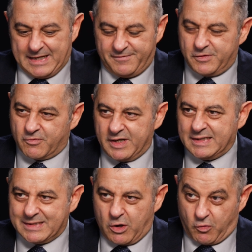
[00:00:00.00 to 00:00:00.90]
if you
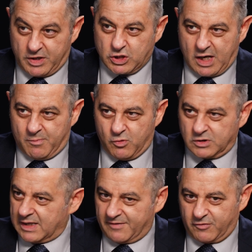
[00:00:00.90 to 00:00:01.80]
read original
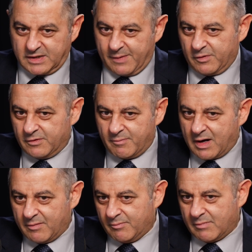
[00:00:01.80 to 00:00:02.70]
books, like, for example, the
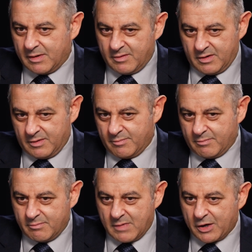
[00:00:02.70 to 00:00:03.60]

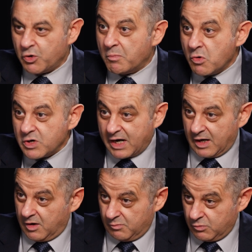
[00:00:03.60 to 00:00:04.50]
Mario
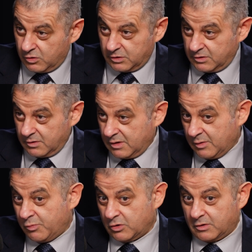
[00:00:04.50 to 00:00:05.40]
Bunge
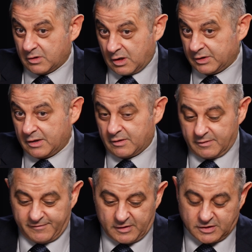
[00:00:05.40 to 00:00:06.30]
book
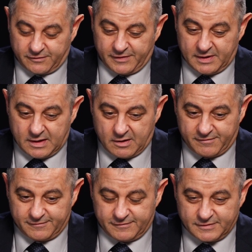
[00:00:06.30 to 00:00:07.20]
on philosophy
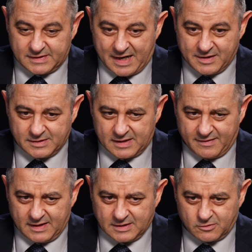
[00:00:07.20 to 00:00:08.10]
of science,
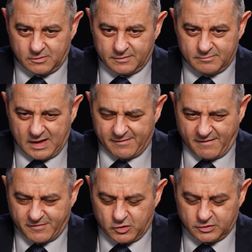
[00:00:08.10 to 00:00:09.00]
I think it's called,
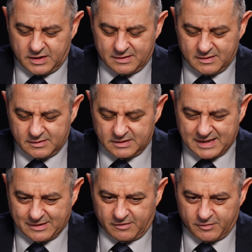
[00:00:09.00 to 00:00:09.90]
I forgot the
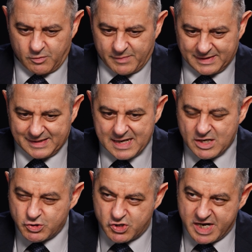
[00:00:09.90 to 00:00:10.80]
title of the book, but the
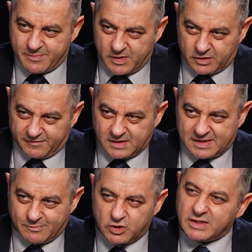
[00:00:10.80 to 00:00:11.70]
treatment of the
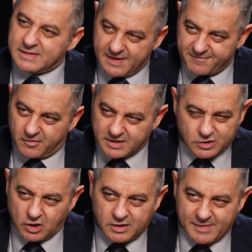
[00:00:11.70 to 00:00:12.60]
subject differ.
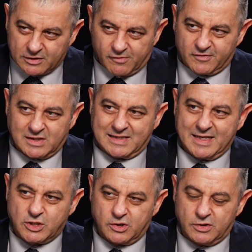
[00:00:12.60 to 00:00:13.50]
It's not a matter of
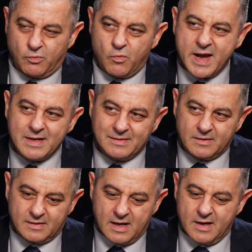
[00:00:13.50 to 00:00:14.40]
translation. The way
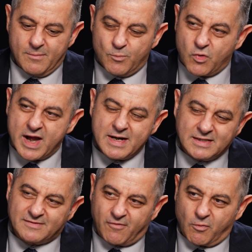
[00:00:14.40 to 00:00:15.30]
the brain
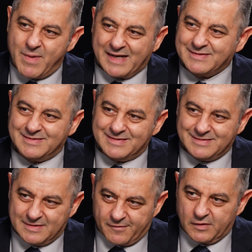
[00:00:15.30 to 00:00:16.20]
is formatted
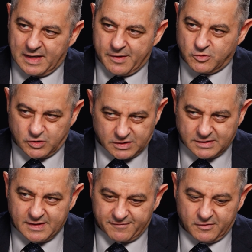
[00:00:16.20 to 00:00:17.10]
in different languages
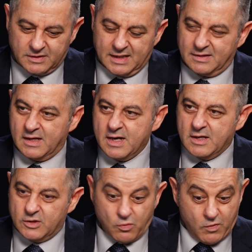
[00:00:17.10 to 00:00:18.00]
is different. And
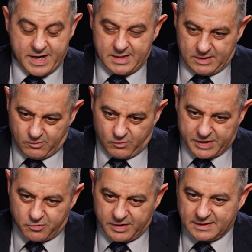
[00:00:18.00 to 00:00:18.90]
the way
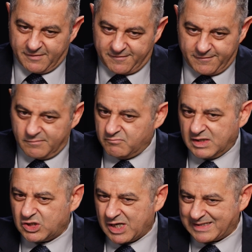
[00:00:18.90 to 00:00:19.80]
when you read,
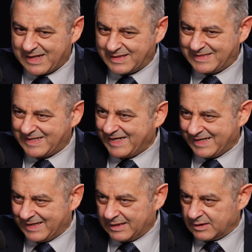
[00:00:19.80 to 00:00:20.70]
it's just like
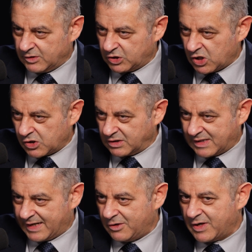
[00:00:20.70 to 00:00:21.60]
singing the
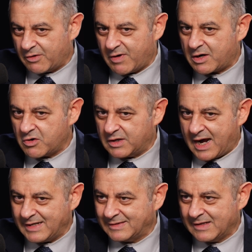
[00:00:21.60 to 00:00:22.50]
songs, like you can
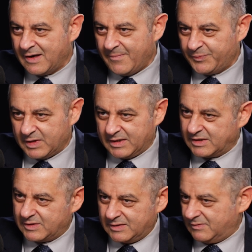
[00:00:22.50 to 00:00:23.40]
recognize
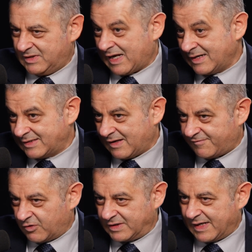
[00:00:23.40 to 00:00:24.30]

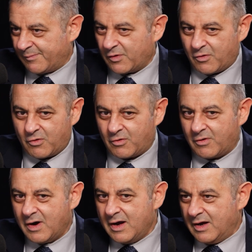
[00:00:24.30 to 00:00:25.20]
salsa, for example,
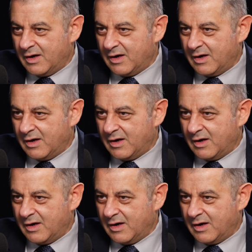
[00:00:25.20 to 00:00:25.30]
or